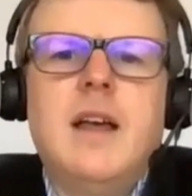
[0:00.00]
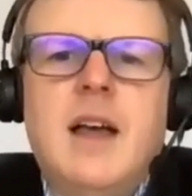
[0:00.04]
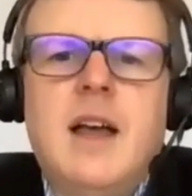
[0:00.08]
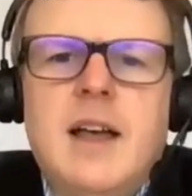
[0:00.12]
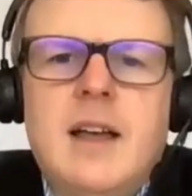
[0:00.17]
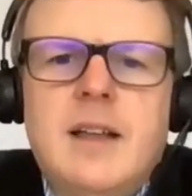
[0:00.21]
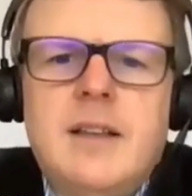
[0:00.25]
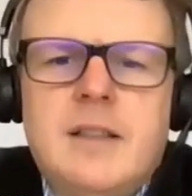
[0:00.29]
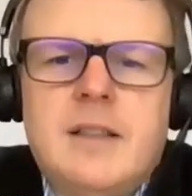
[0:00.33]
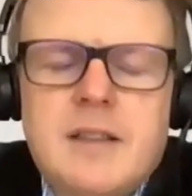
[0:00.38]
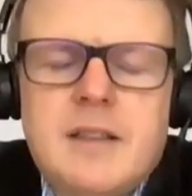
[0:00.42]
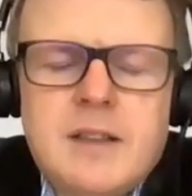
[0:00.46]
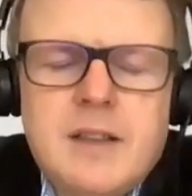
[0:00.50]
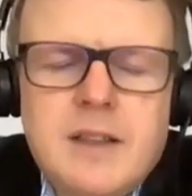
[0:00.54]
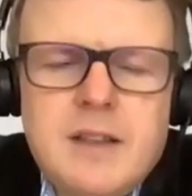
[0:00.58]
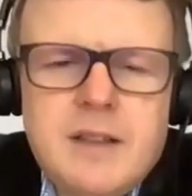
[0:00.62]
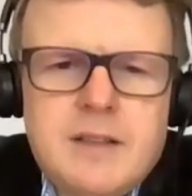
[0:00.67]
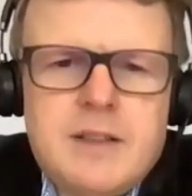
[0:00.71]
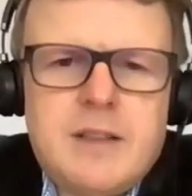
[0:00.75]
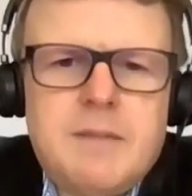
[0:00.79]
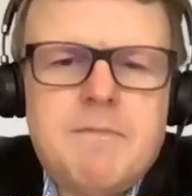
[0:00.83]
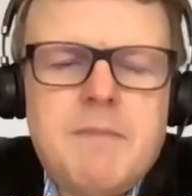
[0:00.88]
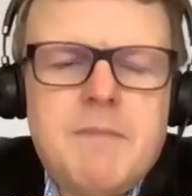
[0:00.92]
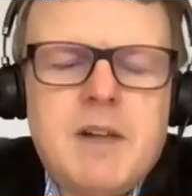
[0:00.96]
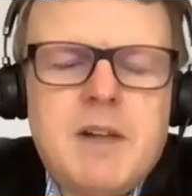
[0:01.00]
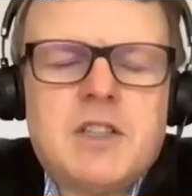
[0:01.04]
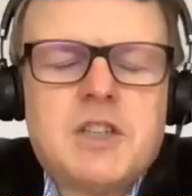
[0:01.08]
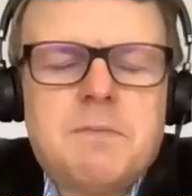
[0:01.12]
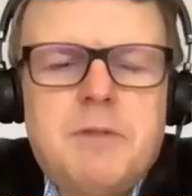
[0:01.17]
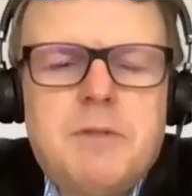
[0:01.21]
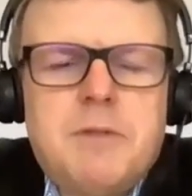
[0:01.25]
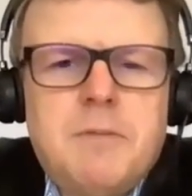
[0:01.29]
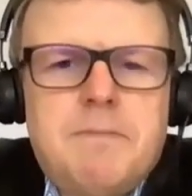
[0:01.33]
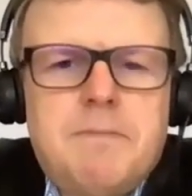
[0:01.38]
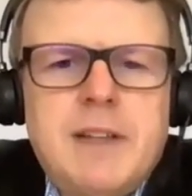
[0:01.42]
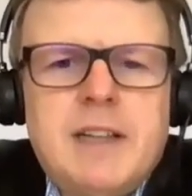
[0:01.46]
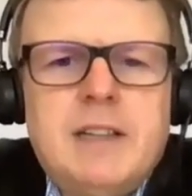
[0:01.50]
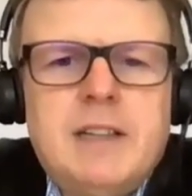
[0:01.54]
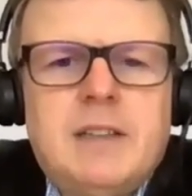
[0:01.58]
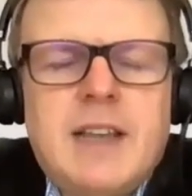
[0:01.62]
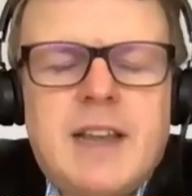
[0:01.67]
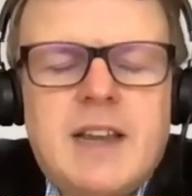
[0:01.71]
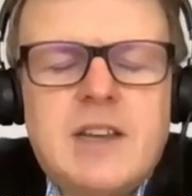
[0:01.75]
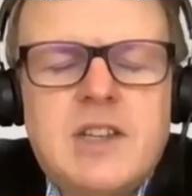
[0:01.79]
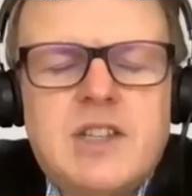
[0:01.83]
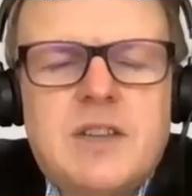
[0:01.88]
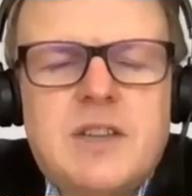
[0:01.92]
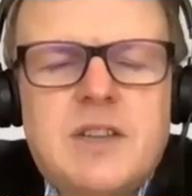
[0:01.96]
The multiple
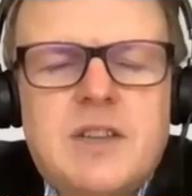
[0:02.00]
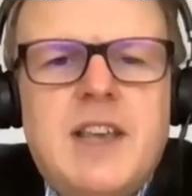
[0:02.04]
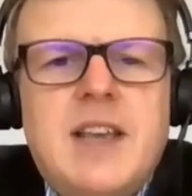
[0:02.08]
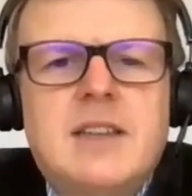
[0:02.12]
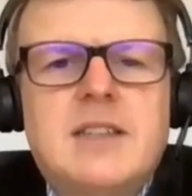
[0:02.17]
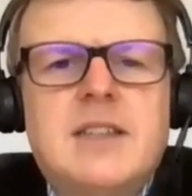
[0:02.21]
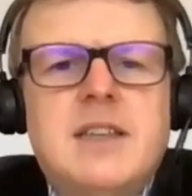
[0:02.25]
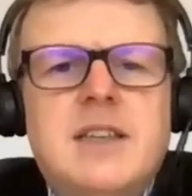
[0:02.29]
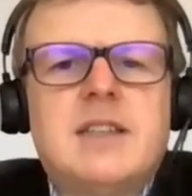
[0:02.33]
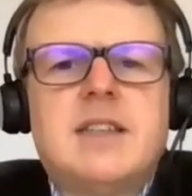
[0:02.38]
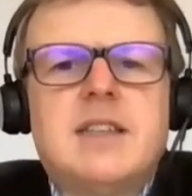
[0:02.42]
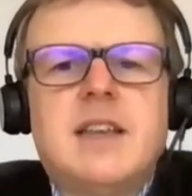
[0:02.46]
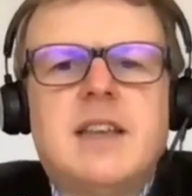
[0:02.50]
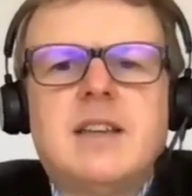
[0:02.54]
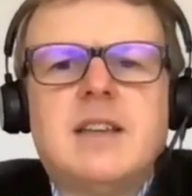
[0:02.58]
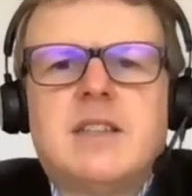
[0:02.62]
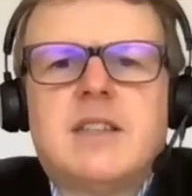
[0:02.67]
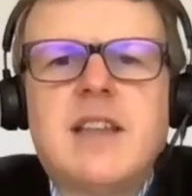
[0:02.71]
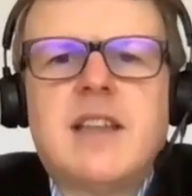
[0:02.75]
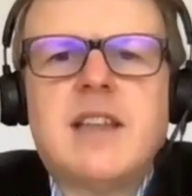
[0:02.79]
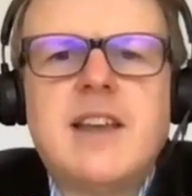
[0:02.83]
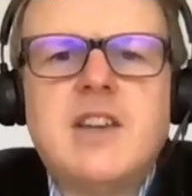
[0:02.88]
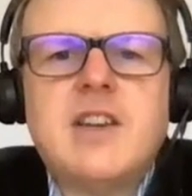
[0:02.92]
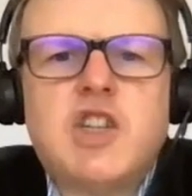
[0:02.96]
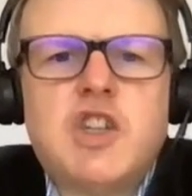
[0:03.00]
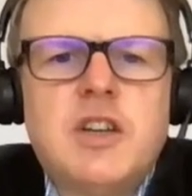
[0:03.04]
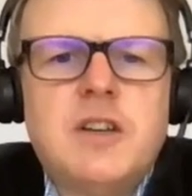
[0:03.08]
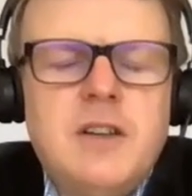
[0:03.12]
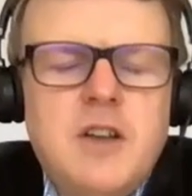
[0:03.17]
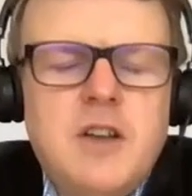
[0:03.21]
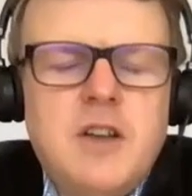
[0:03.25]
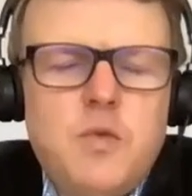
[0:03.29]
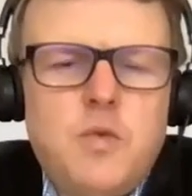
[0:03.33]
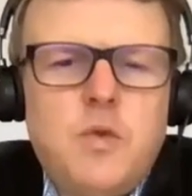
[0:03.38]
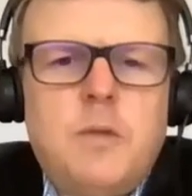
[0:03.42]
buildings of the existing station